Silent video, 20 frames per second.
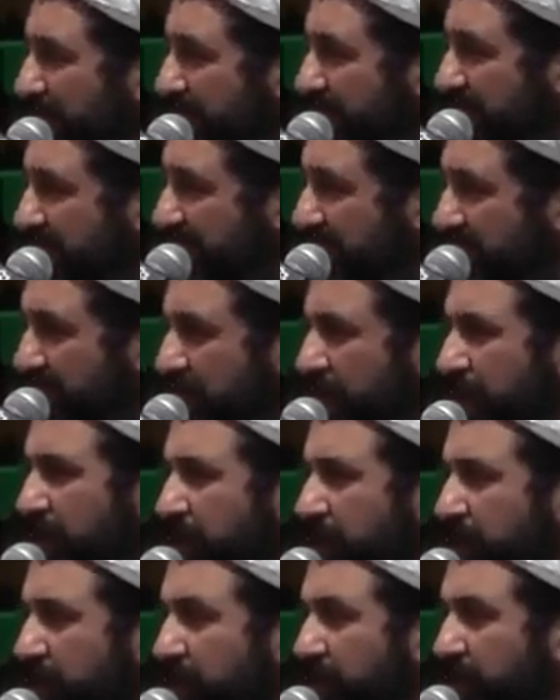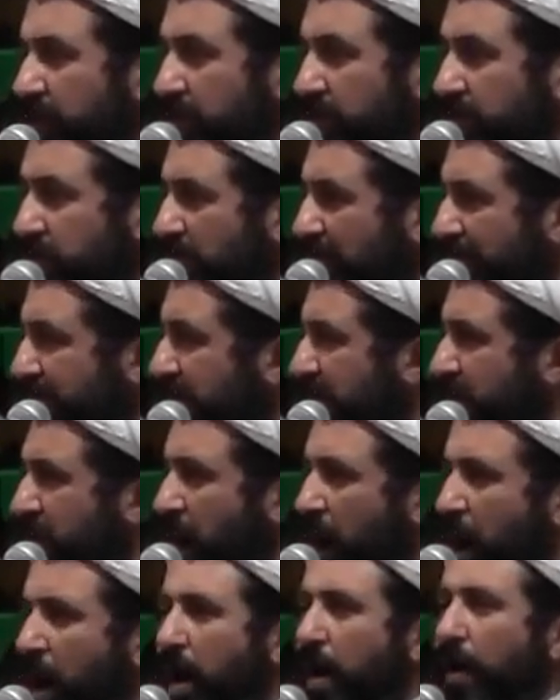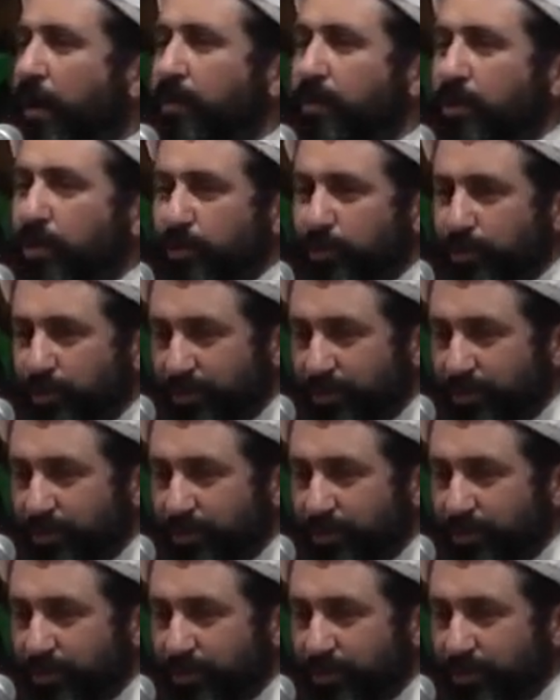sin doesn't harm you.